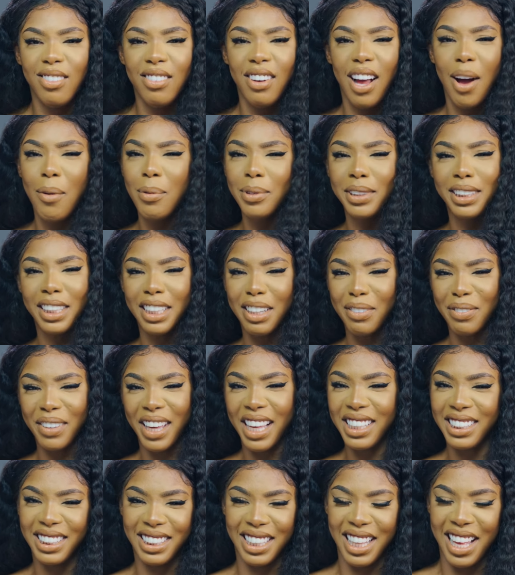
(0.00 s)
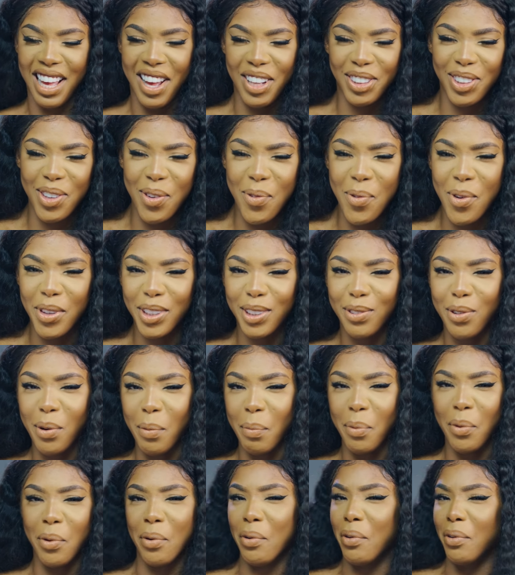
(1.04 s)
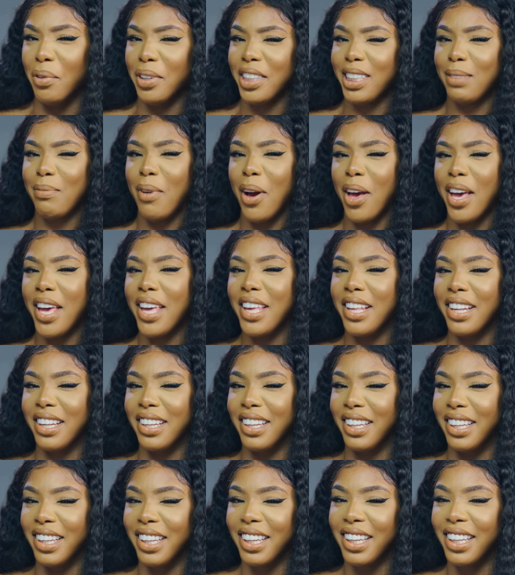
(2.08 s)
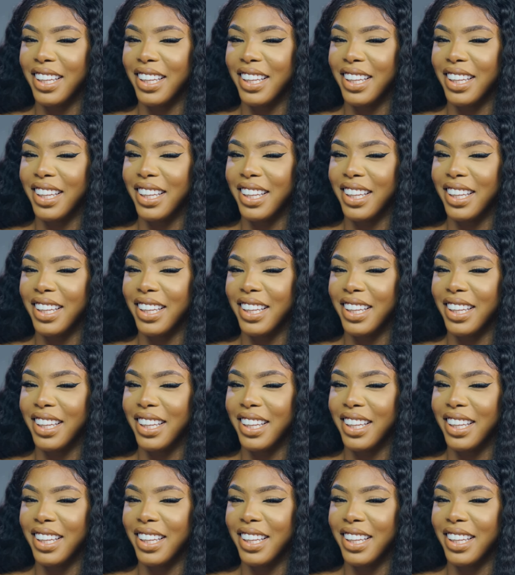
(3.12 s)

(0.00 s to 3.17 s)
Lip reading: I wouldn't have guessed that. I don't watch football. What's my own?